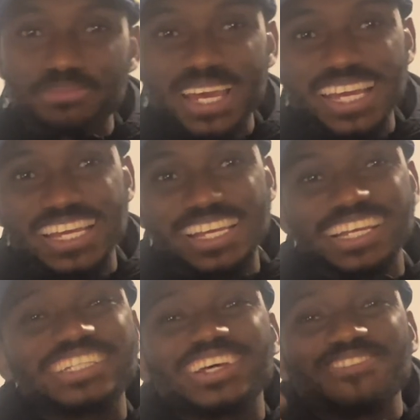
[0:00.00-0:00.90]
playing.
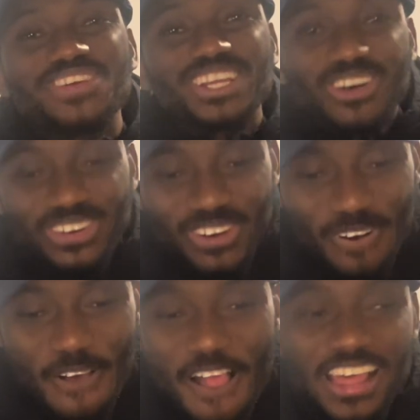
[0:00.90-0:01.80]
So if you don't
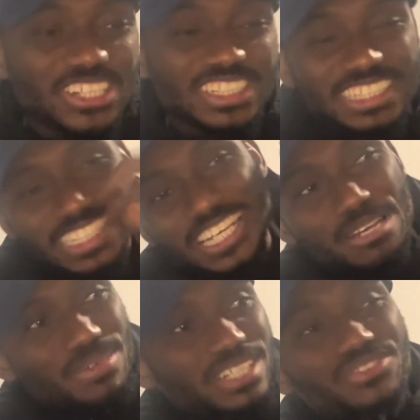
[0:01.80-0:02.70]
know, you just see
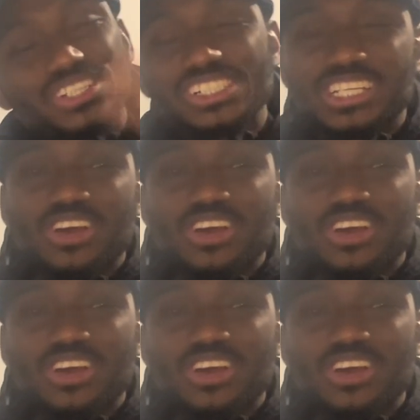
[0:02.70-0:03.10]
him at first, you say,